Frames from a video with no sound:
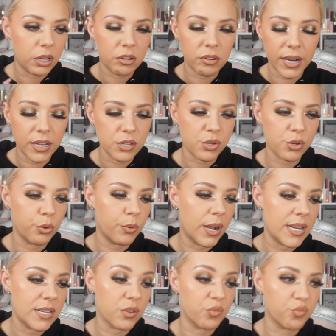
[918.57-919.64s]
great as
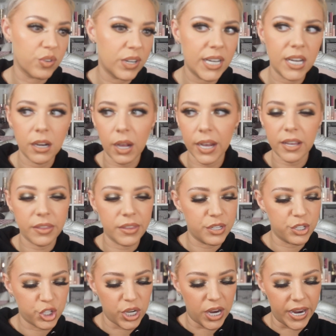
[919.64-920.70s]
always. Really like
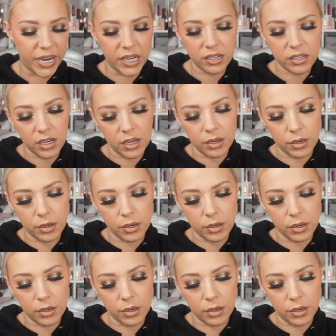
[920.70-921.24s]
this shade.